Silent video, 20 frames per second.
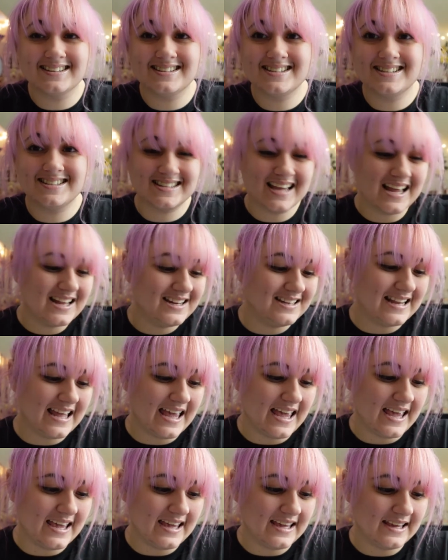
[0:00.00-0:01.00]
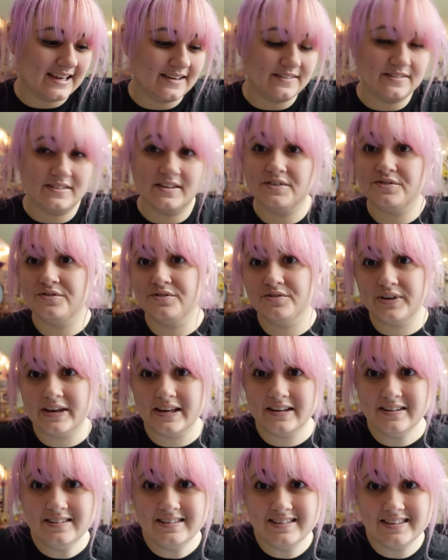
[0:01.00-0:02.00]
Sunday the
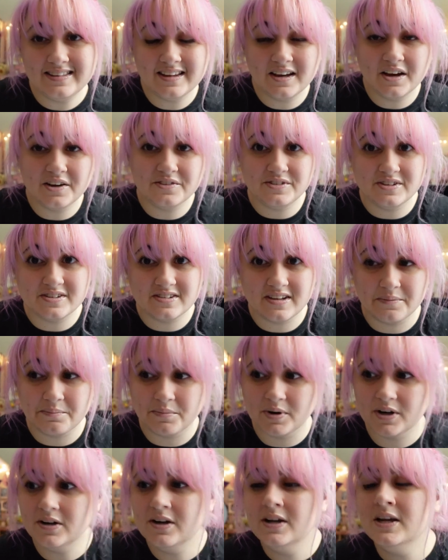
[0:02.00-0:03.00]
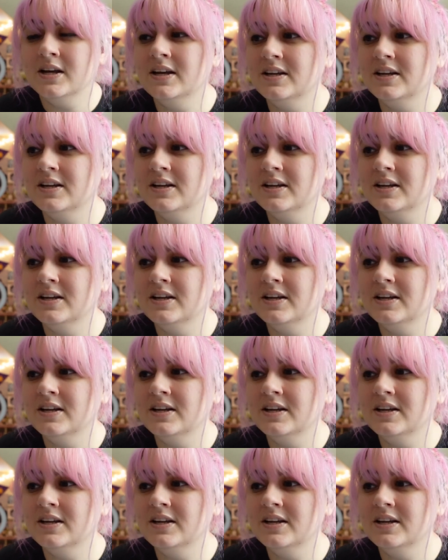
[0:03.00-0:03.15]
5th of December.